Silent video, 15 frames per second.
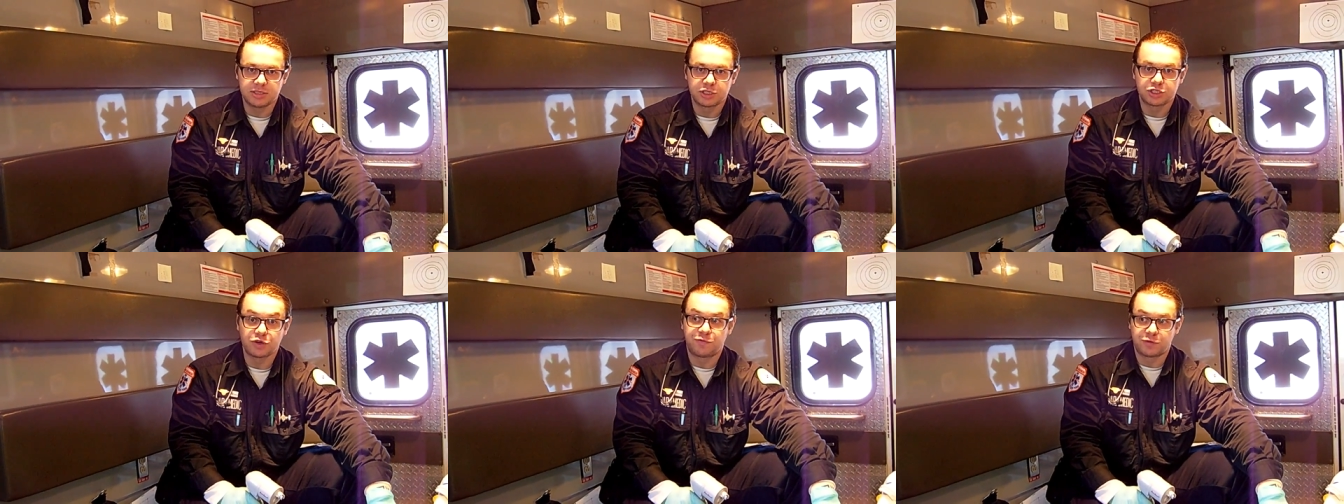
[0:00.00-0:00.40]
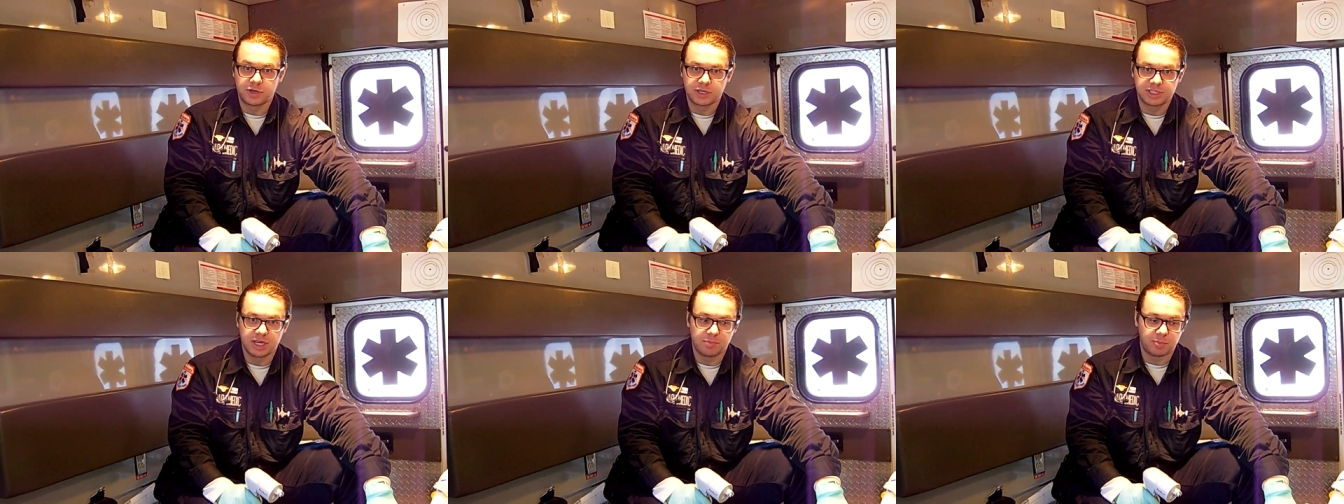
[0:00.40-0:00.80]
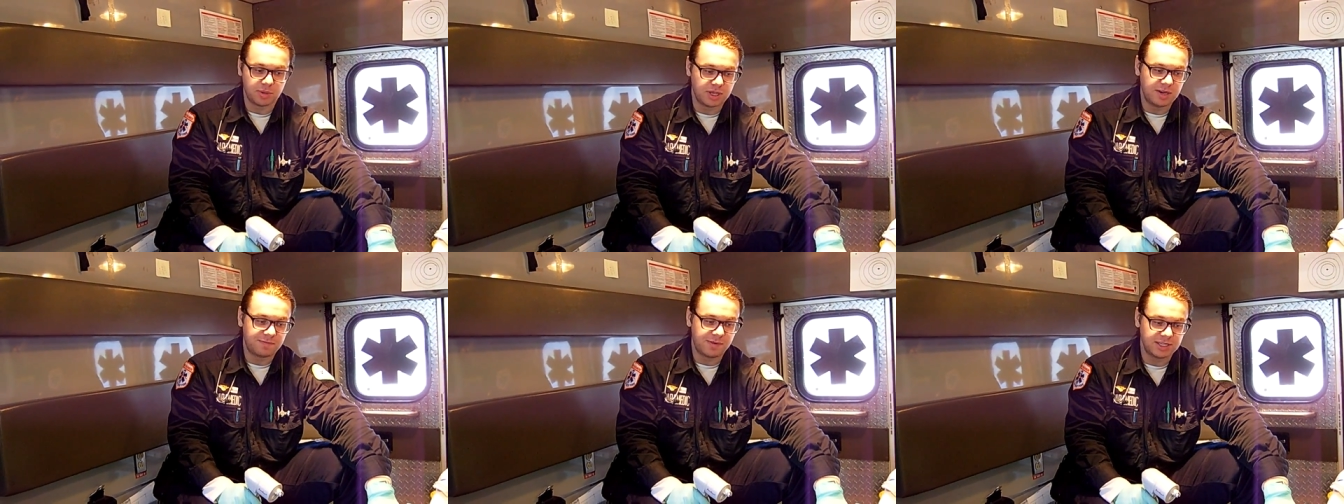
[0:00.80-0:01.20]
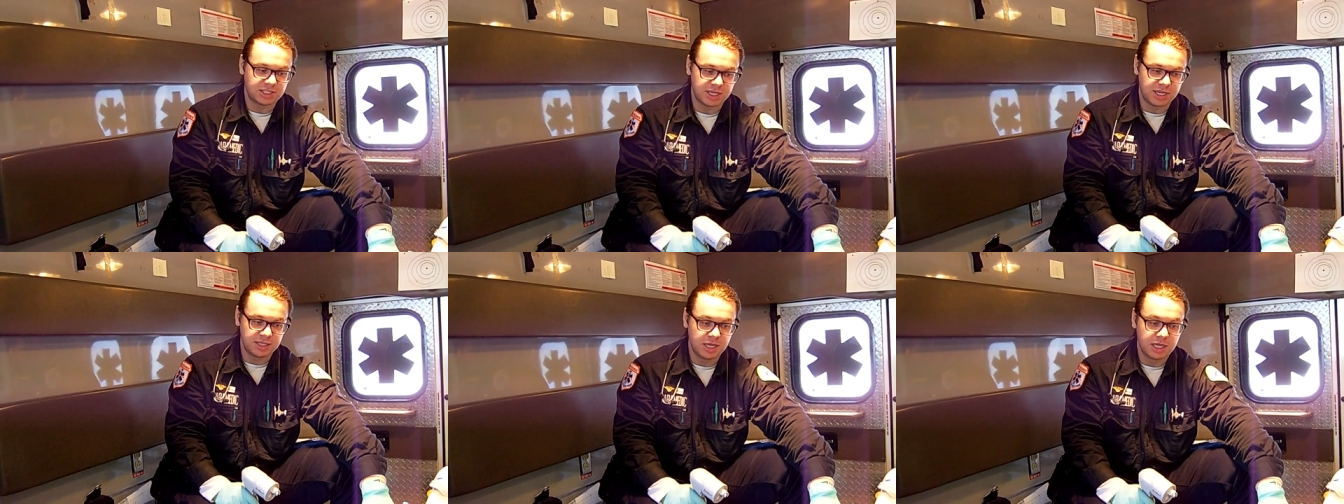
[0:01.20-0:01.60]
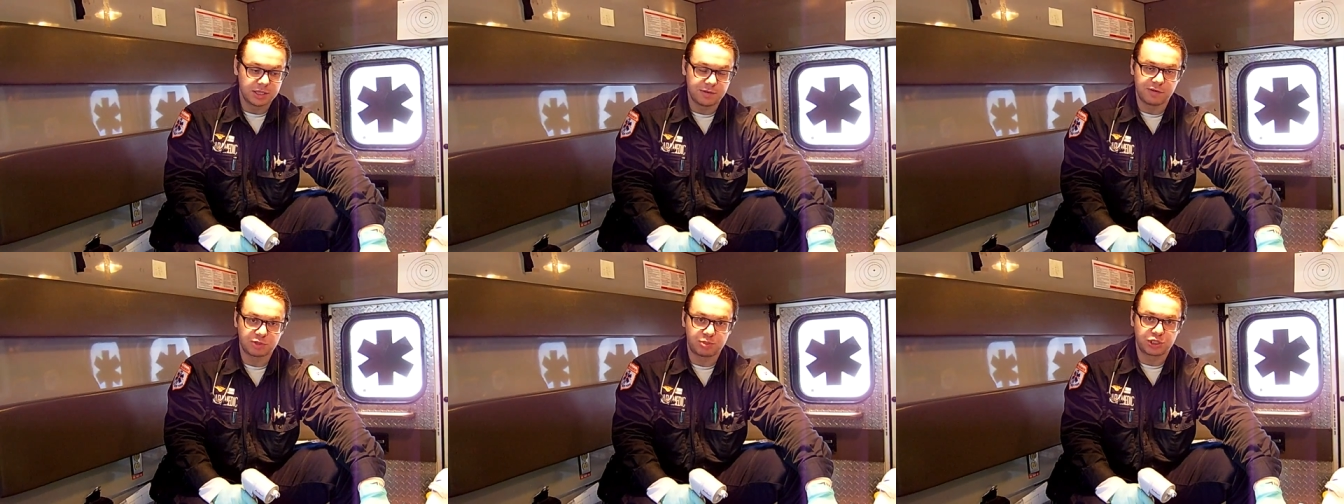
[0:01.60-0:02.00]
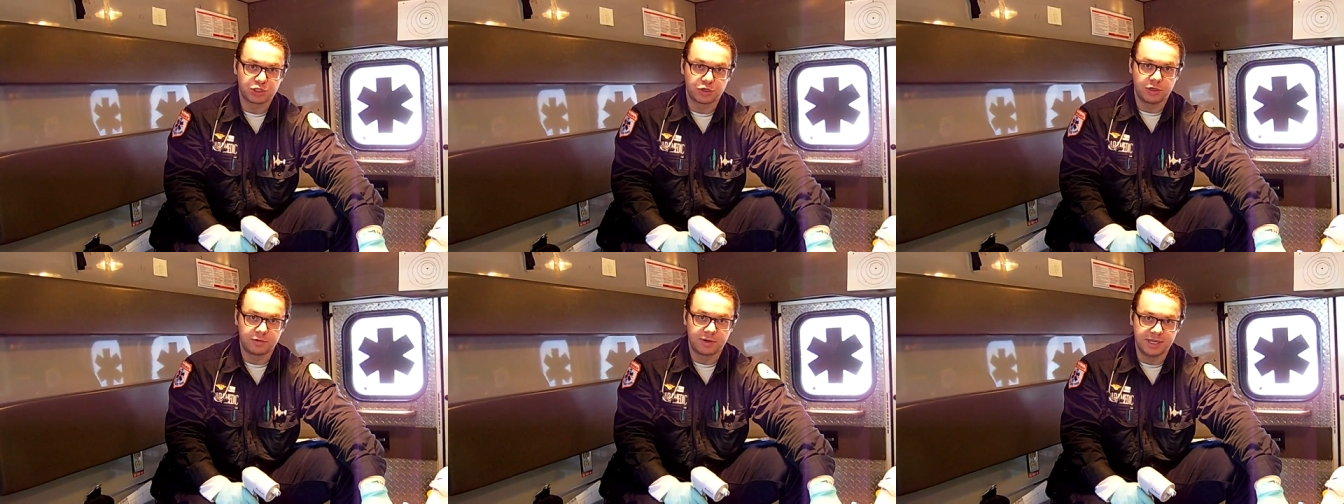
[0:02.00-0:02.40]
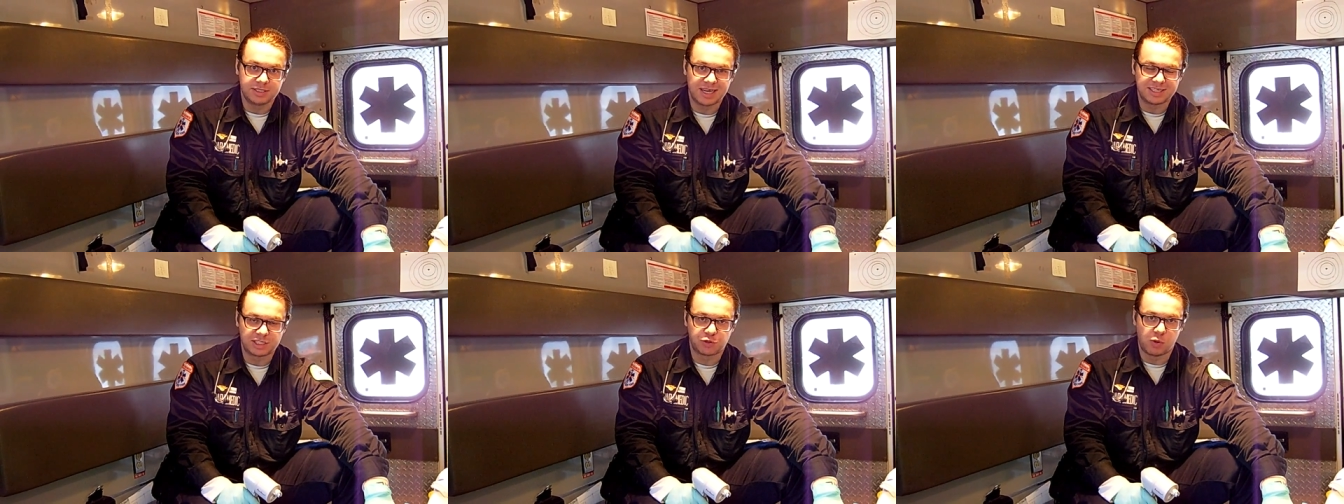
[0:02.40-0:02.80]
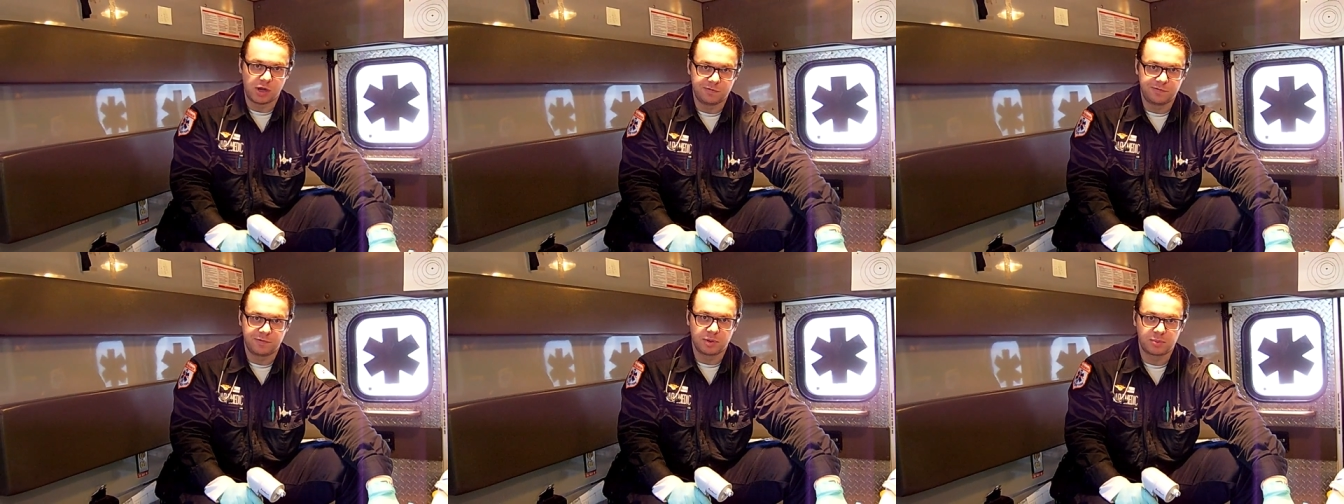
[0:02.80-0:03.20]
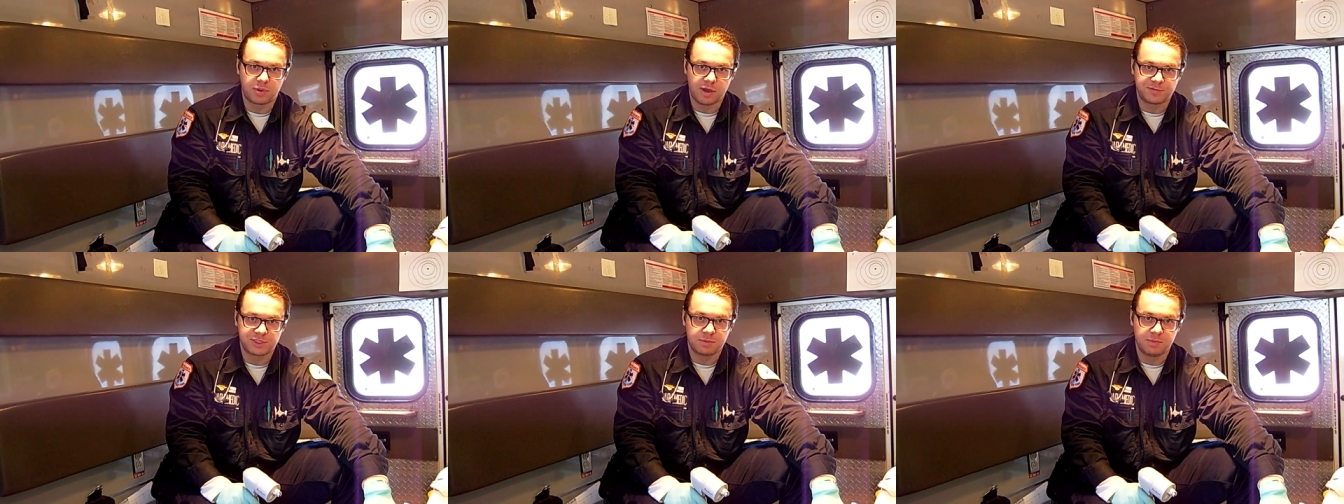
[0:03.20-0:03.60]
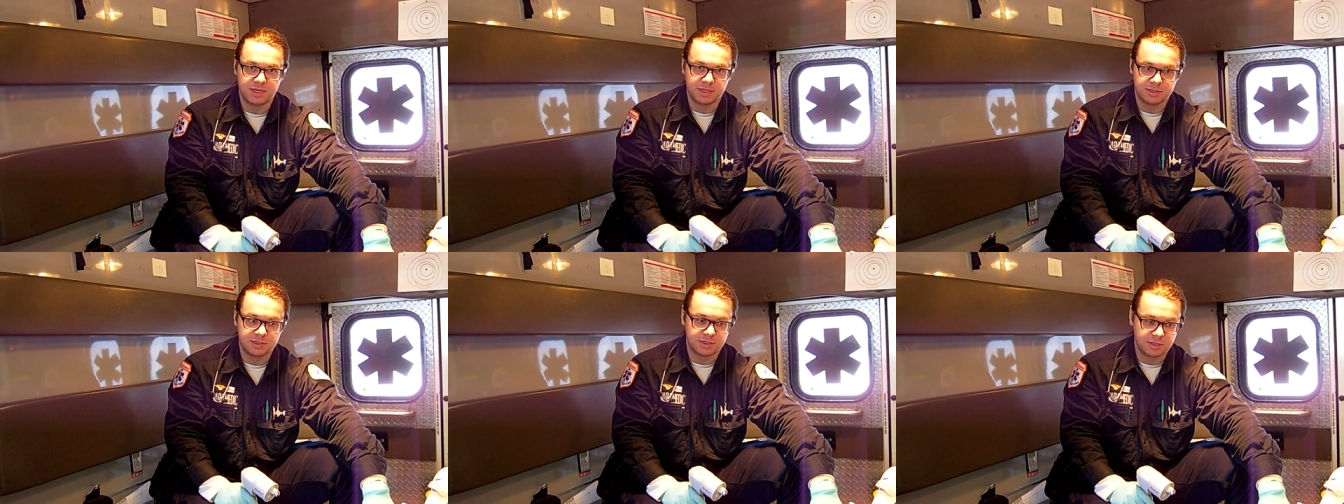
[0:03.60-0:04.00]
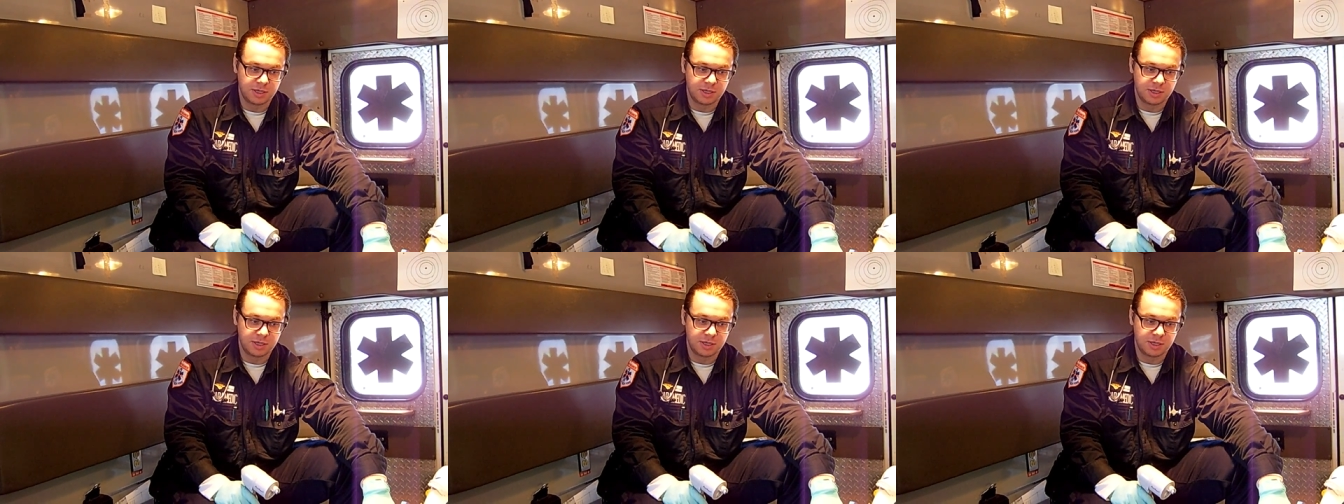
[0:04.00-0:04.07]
So for example, if I set the respiratory rate at 12 breaths a minute,